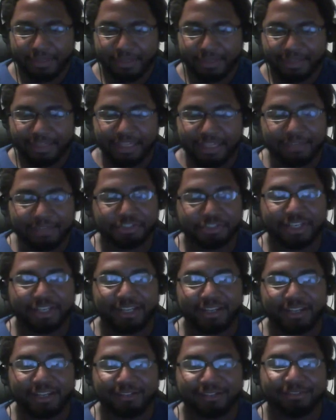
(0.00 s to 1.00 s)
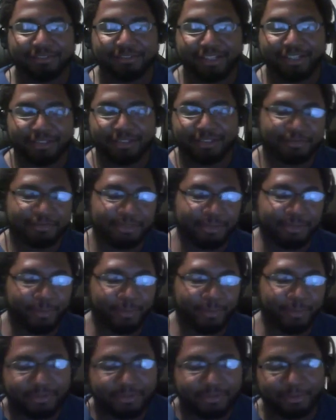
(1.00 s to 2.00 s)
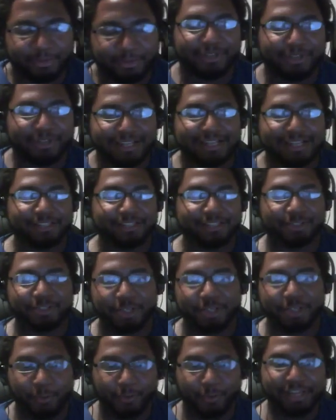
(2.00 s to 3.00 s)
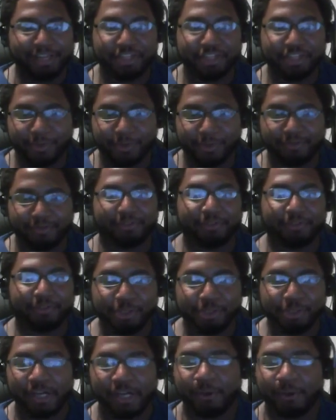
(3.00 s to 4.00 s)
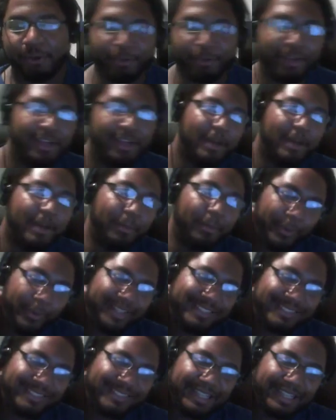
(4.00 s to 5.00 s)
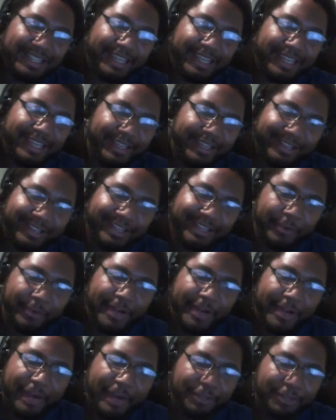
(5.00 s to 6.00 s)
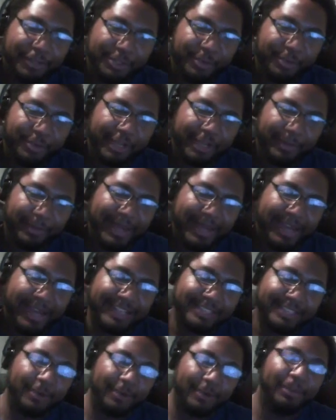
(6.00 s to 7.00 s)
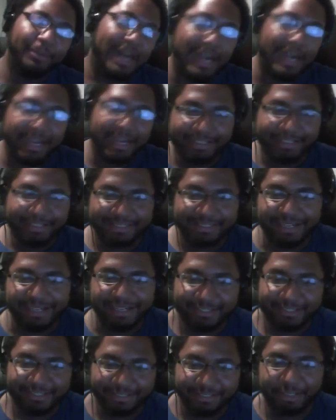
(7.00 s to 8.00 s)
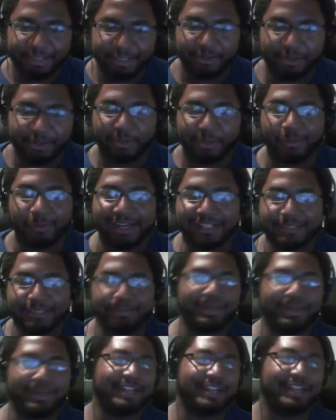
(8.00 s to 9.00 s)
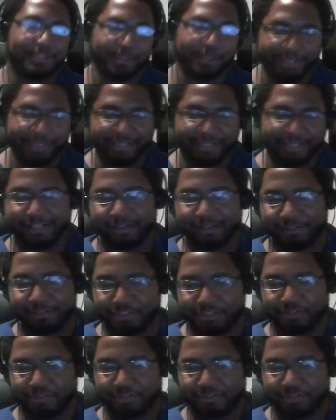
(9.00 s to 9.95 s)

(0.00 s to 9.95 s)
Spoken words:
if she, we realize there's no way she would have ever known, but we see yet another opportunity pass her by as Sansa literally rides past her in a carriage.